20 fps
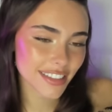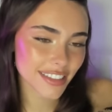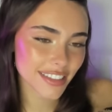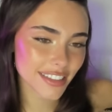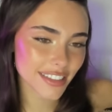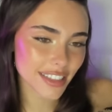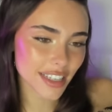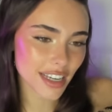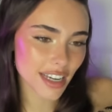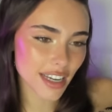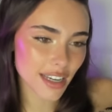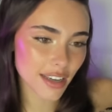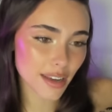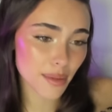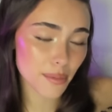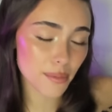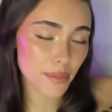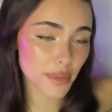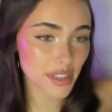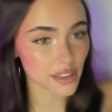I
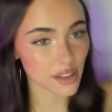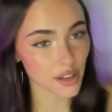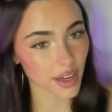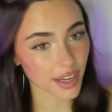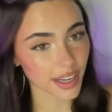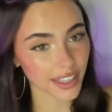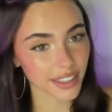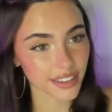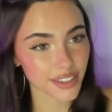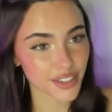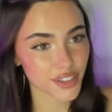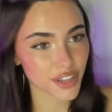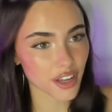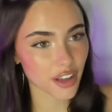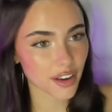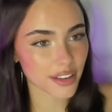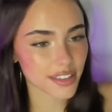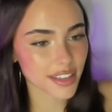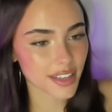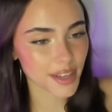miss Long Island. Shout
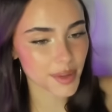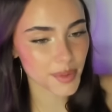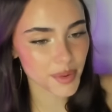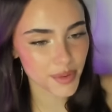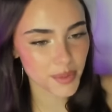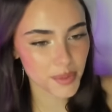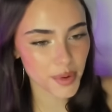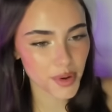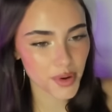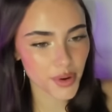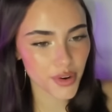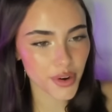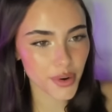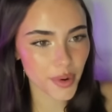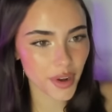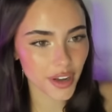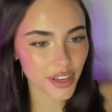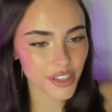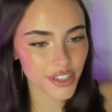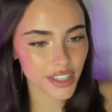out to anyone from New York
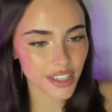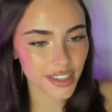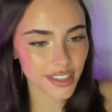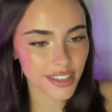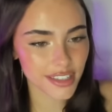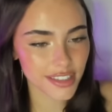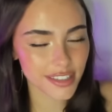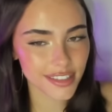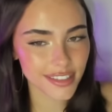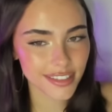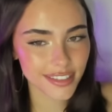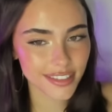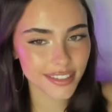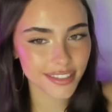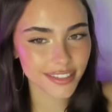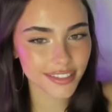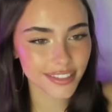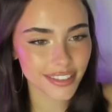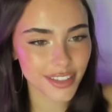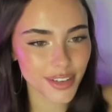watching this
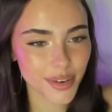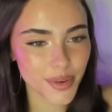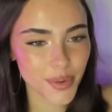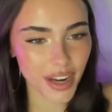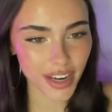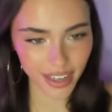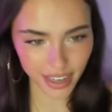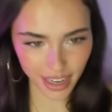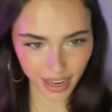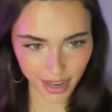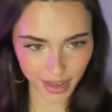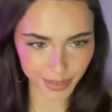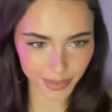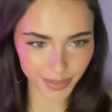right now.